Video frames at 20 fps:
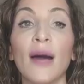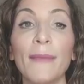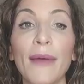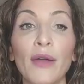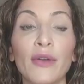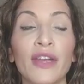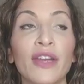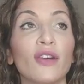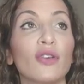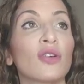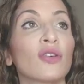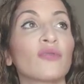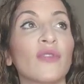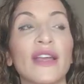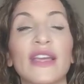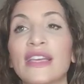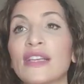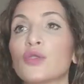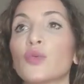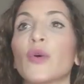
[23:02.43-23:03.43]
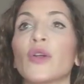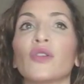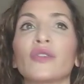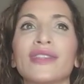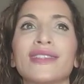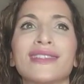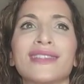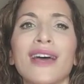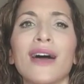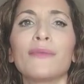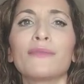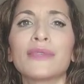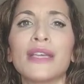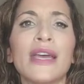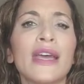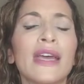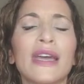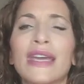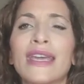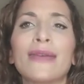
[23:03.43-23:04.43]
come out here like he twiddles his thumbs.
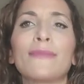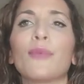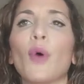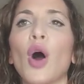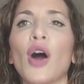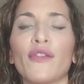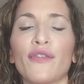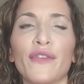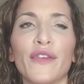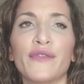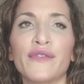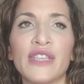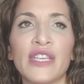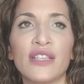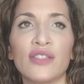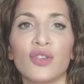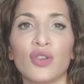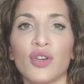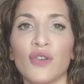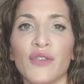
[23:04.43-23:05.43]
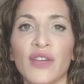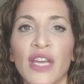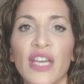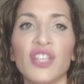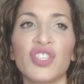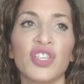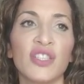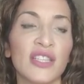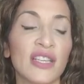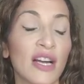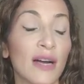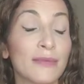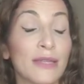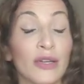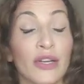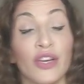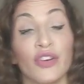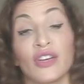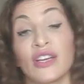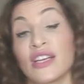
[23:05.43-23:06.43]
He bought 15 certifications. He comes
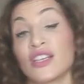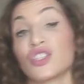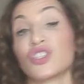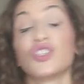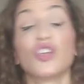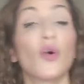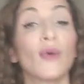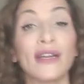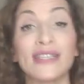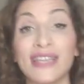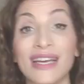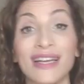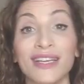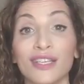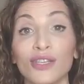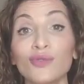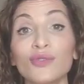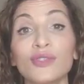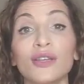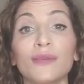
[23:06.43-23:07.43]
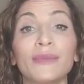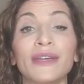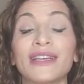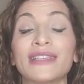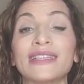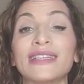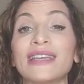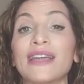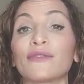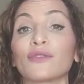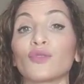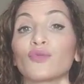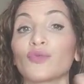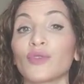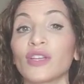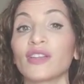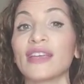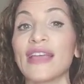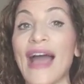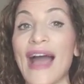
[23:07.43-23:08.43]
out here and he has no idea how to use them because he never
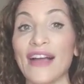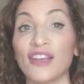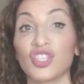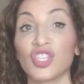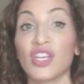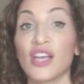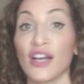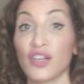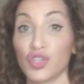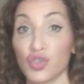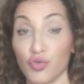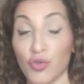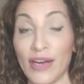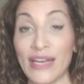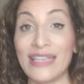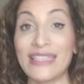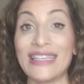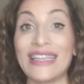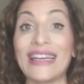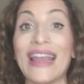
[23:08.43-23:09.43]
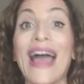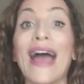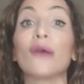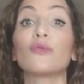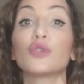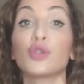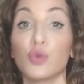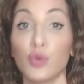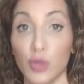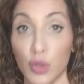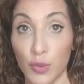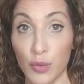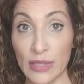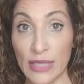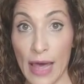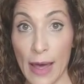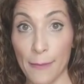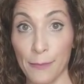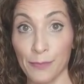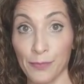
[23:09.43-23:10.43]
really actually got trained in how to use
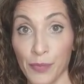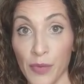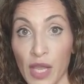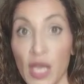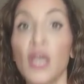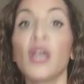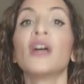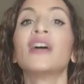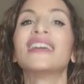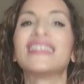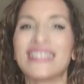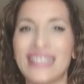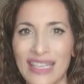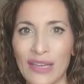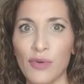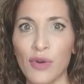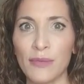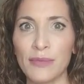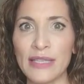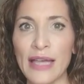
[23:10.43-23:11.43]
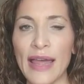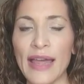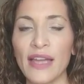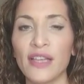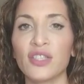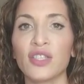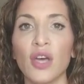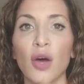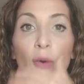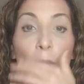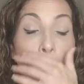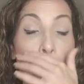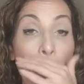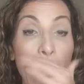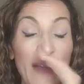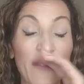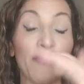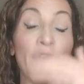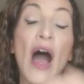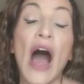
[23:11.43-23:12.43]
them. See what I'm saying? So
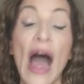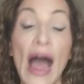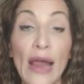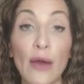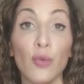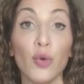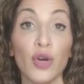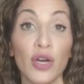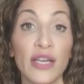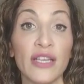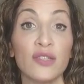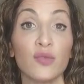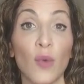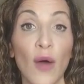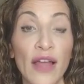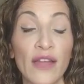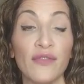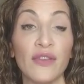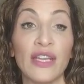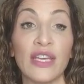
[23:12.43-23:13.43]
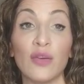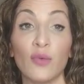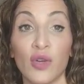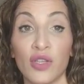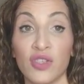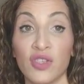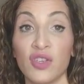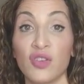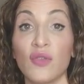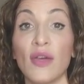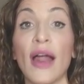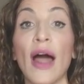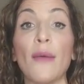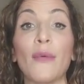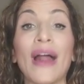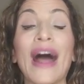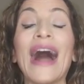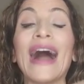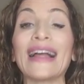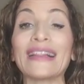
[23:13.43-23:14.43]
if I were his wife and he wants to do that, I
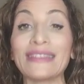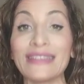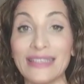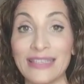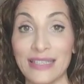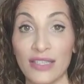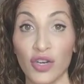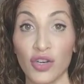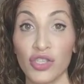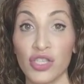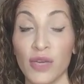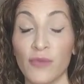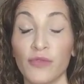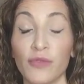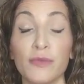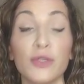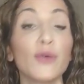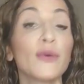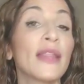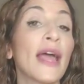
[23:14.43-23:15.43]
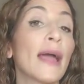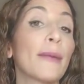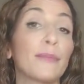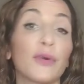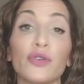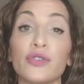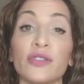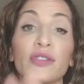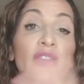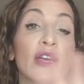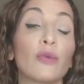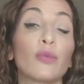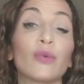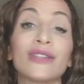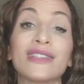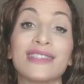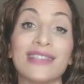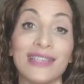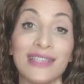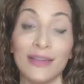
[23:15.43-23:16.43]
would highly discourage him from doing that. And personally, I
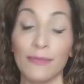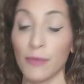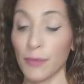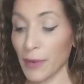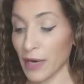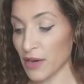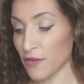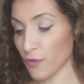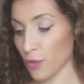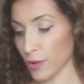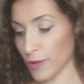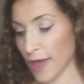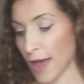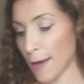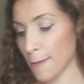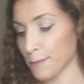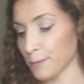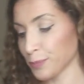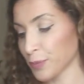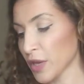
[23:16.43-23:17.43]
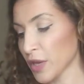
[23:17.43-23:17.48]
wouldn't send him the money for that.